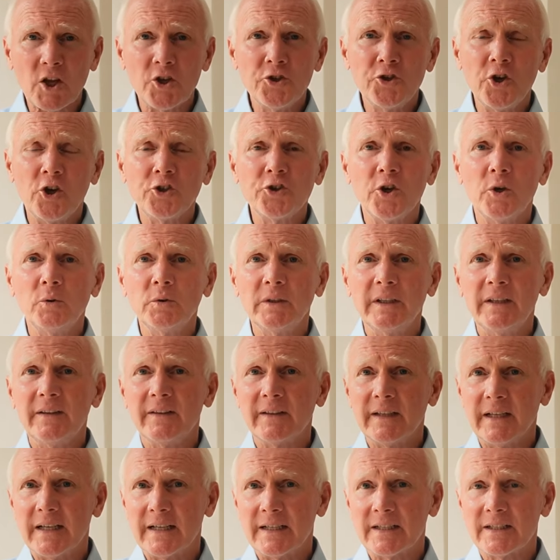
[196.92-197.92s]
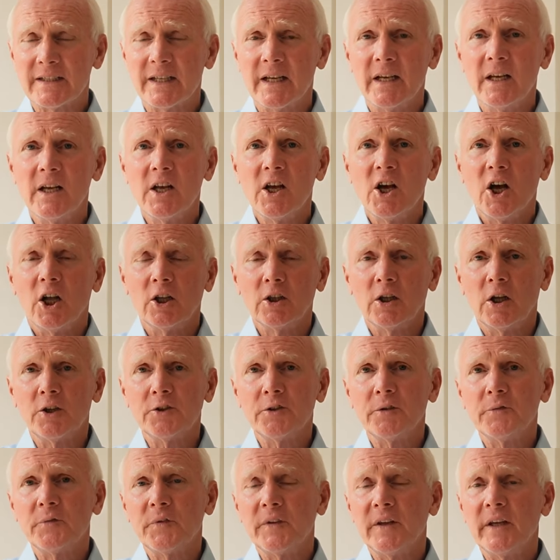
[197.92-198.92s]
Not only that, a
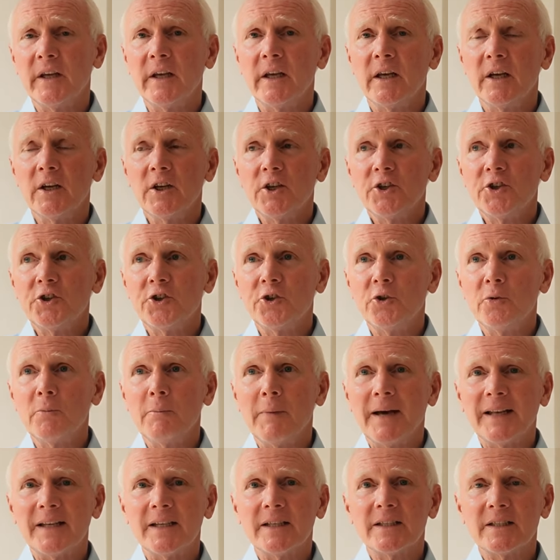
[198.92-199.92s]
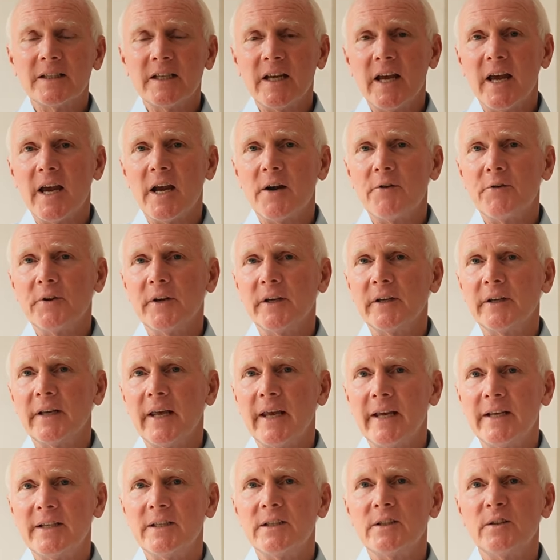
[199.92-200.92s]
lot of the humanitarian
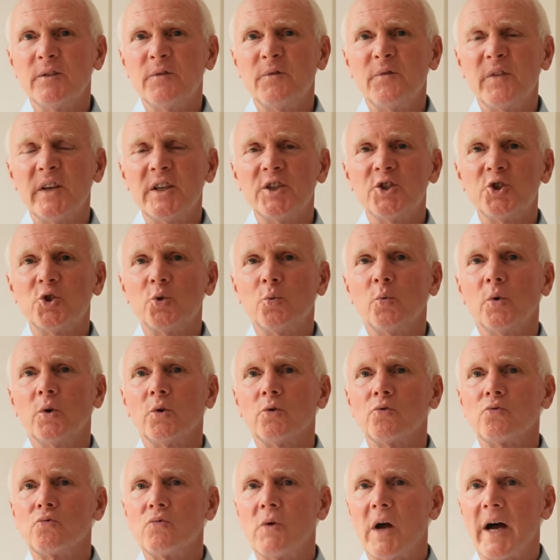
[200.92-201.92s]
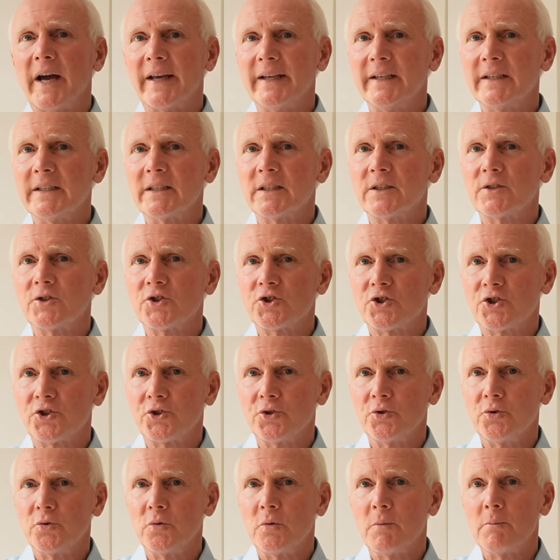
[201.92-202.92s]
individual right
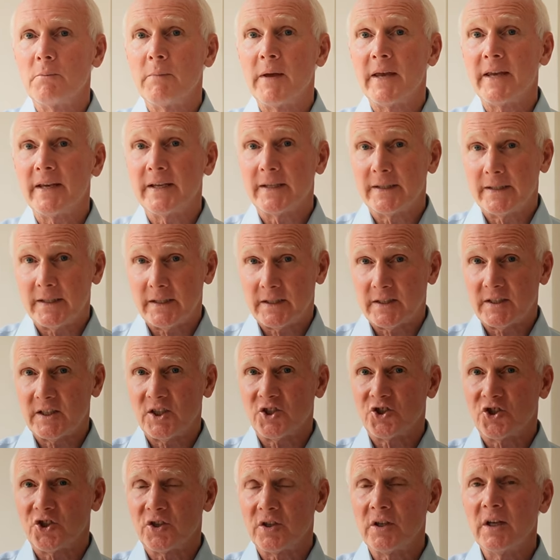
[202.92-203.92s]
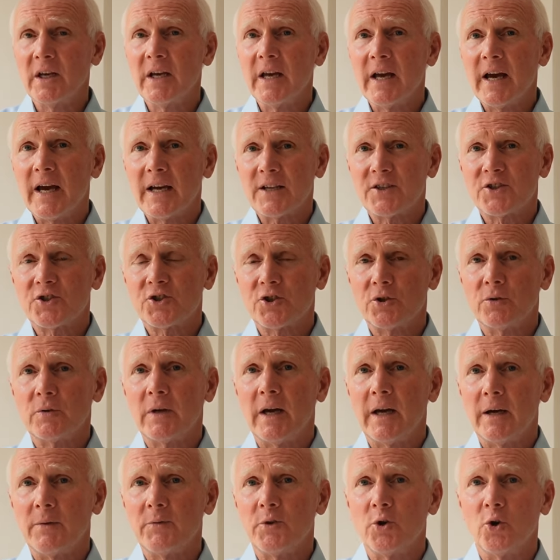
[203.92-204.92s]
to make a decision as to
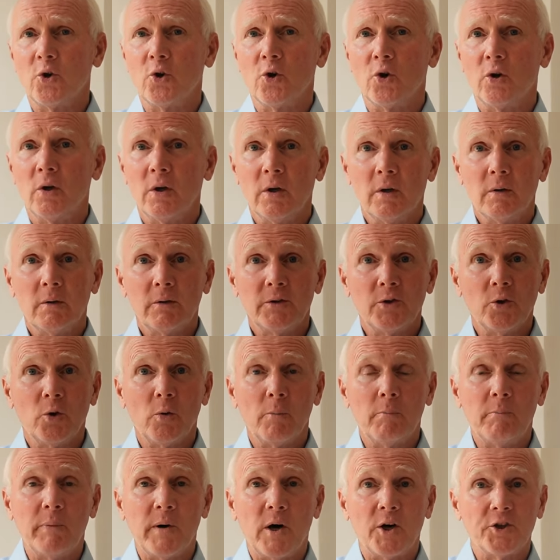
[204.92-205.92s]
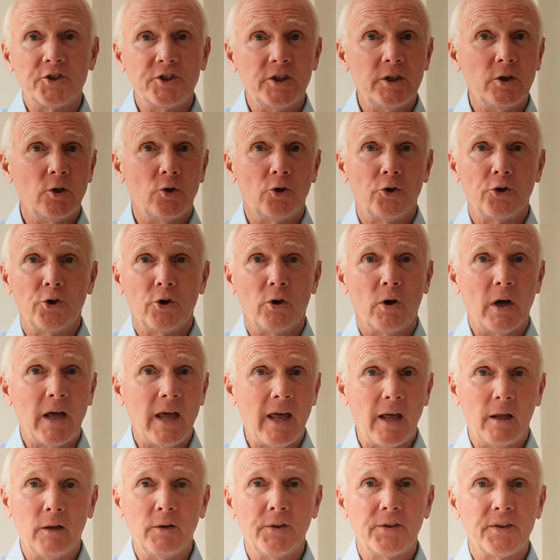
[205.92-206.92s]
how your, your body or your
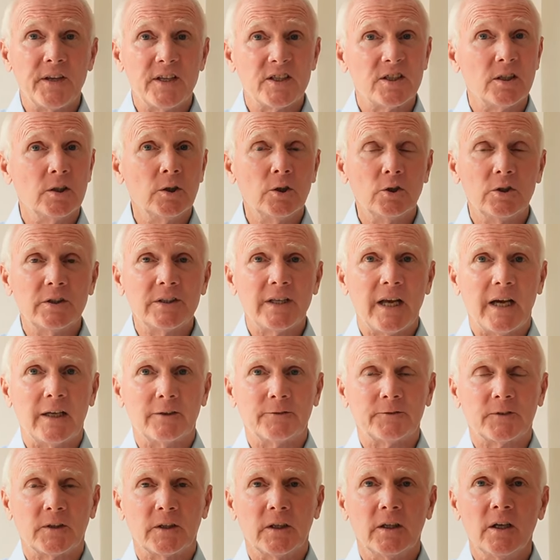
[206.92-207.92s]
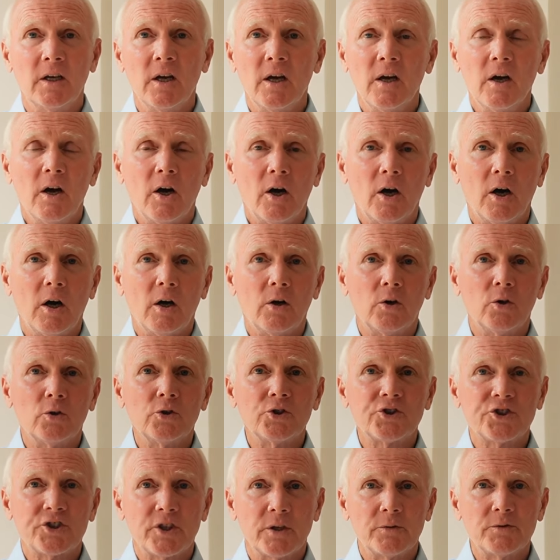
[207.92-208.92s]
health is looked after are
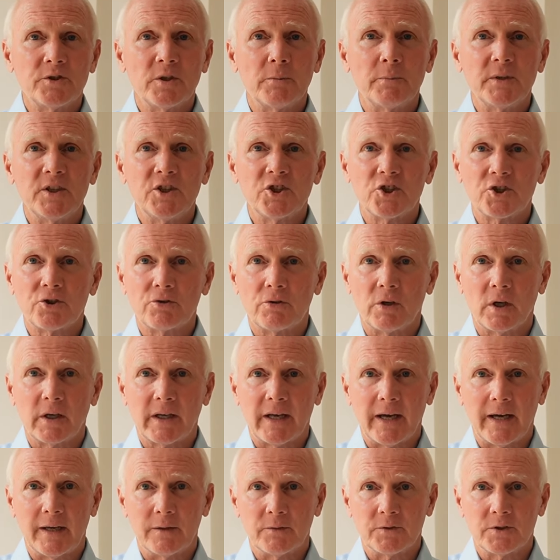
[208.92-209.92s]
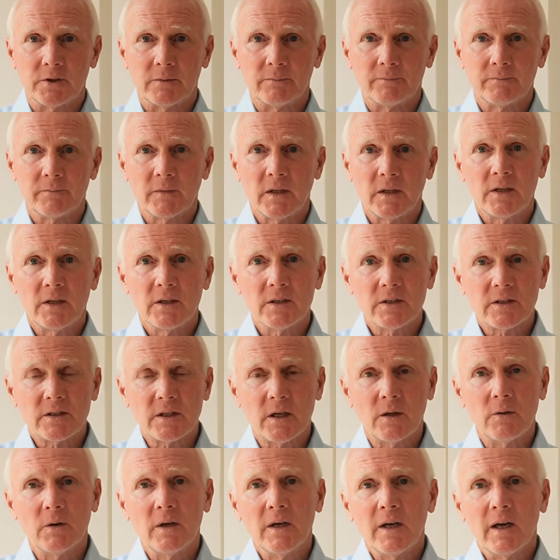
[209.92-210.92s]
also to be struck out.
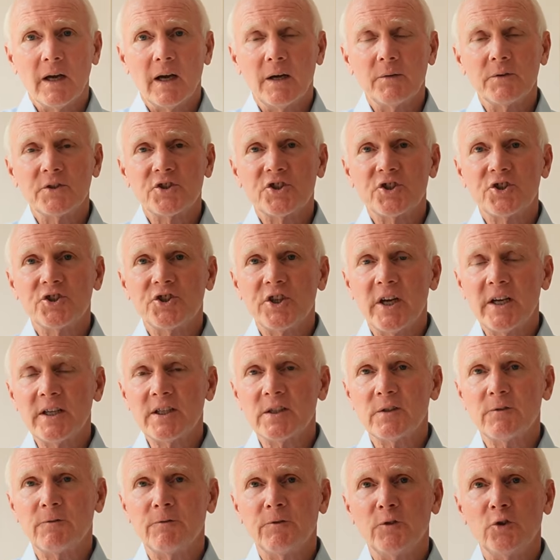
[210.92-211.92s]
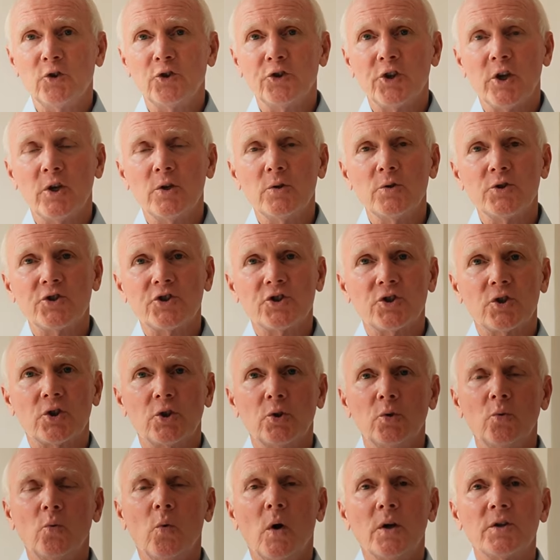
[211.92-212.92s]
So I would suggest for those
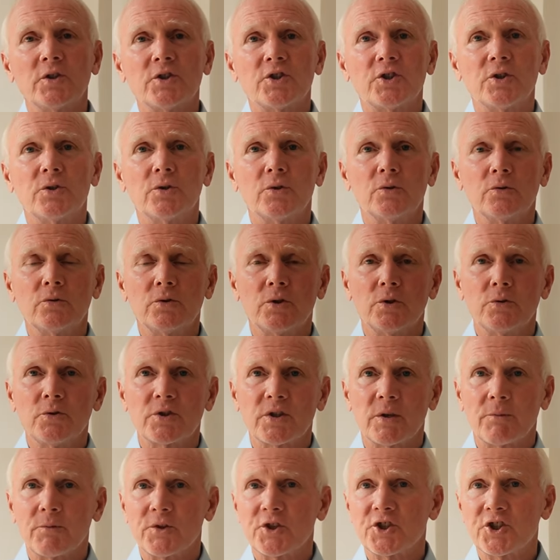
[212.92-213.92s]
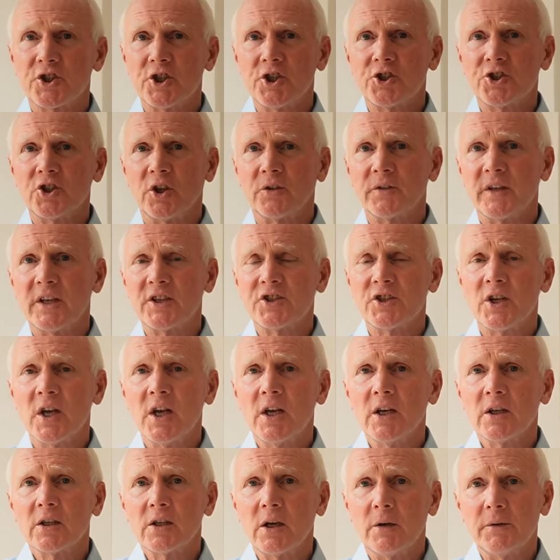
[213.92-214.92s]
who want to do some research on this
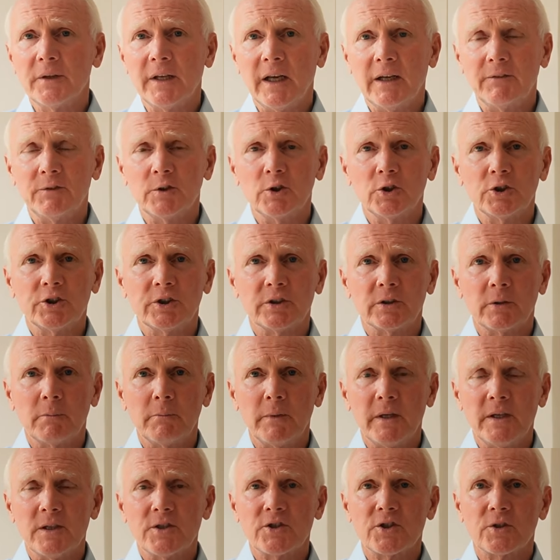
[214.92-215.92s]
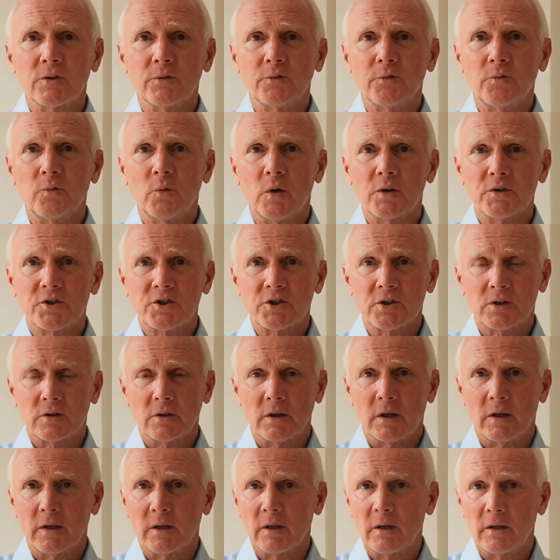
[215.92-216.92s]
go and have a look at the means of what's,
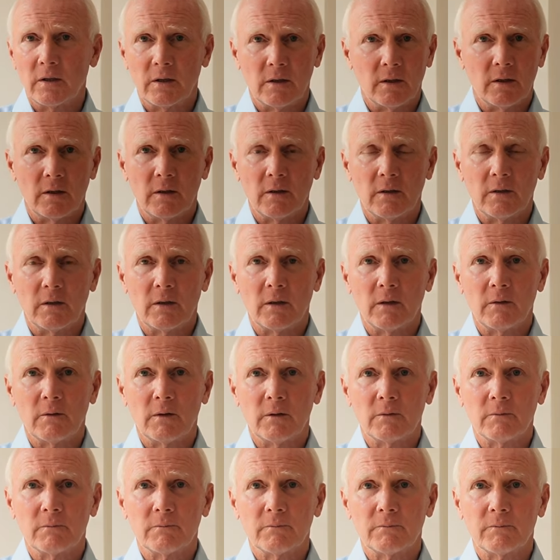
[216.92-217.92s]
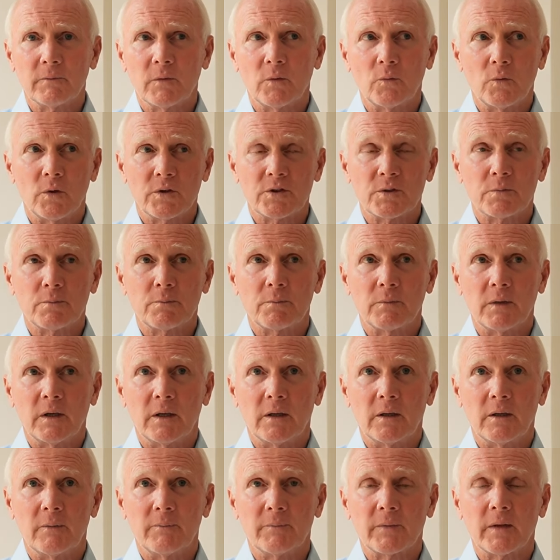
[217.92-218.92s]
uh, uh, uh what's
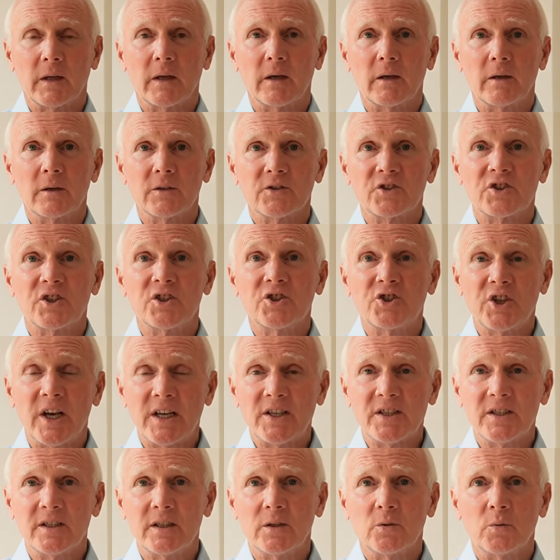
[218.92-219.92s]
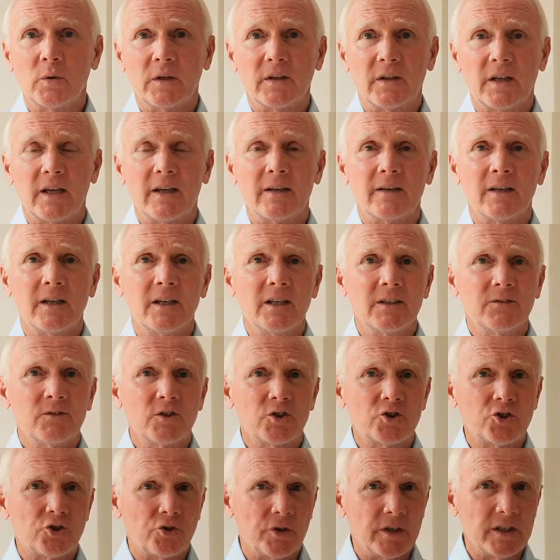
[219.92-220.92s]
um, suggested within
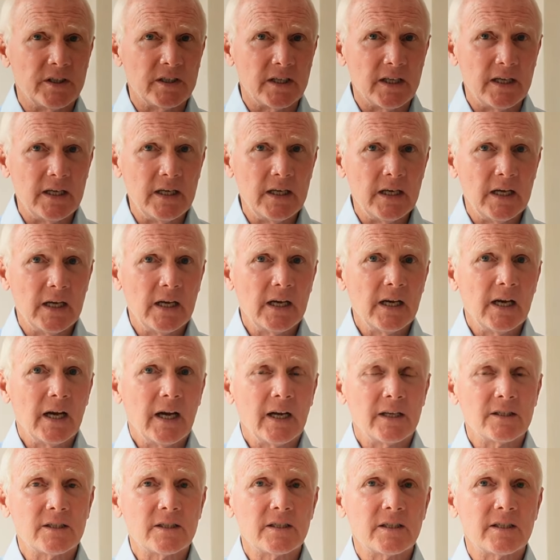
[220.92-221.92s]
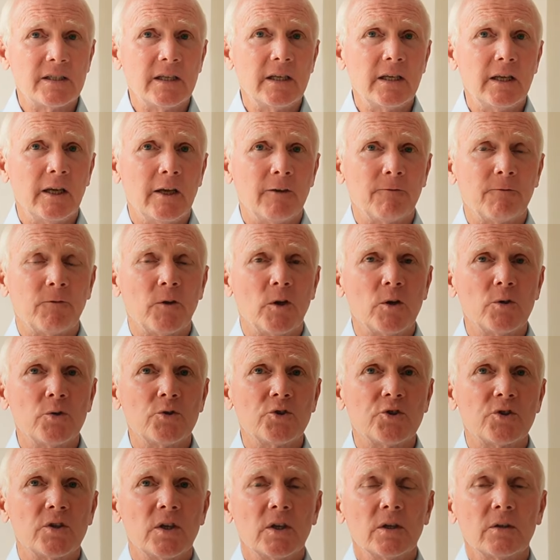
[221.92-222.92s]
the treaty and see if
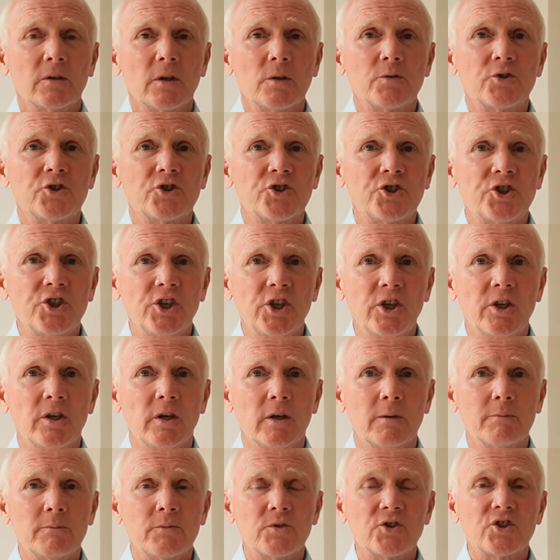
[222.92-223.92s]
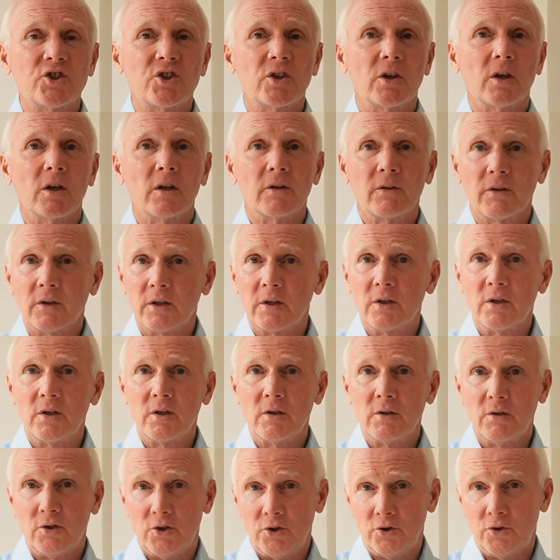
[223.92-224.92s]
those, those terms uh,
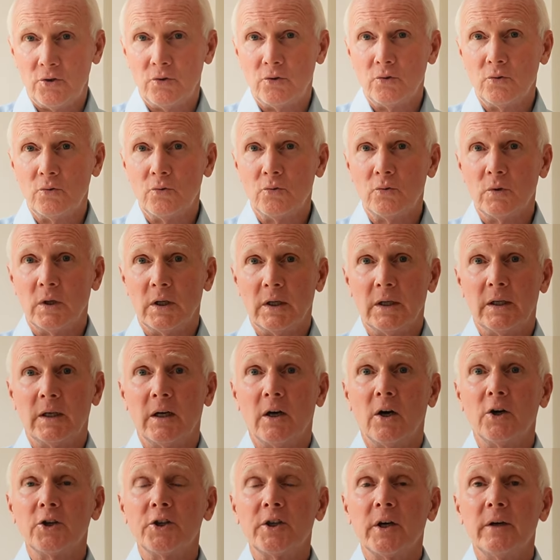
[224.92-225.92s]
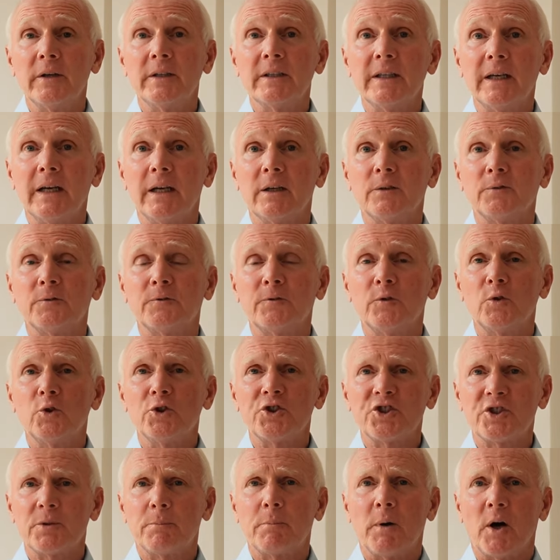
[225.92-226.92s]
that you uh, are going to have
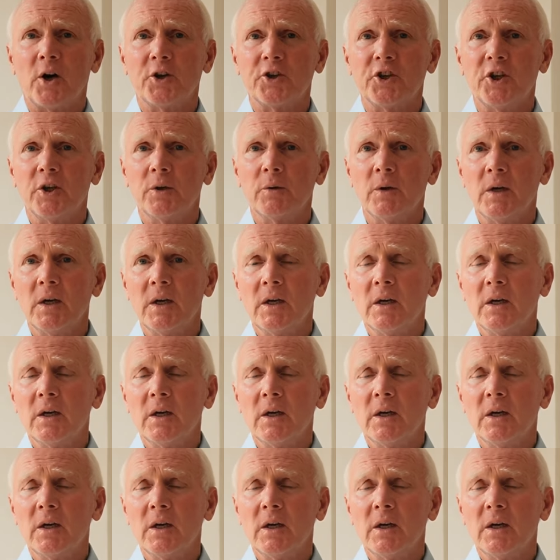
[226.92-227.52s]
forced upon you